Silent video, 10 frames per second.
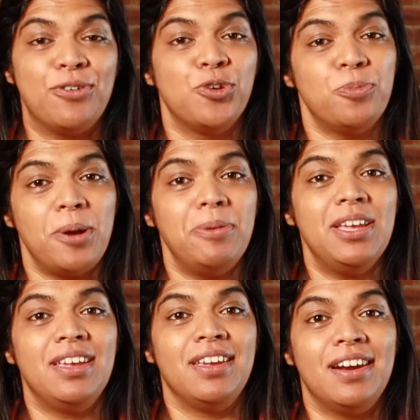you're
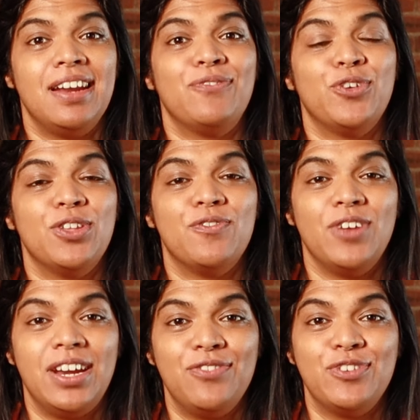probably hearing for the
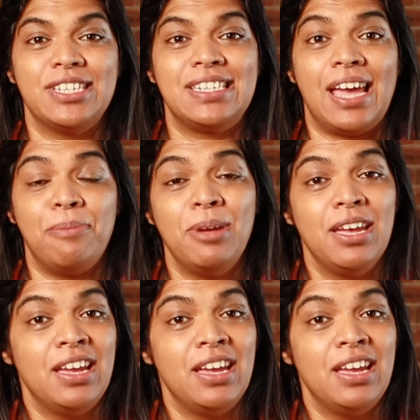very first time,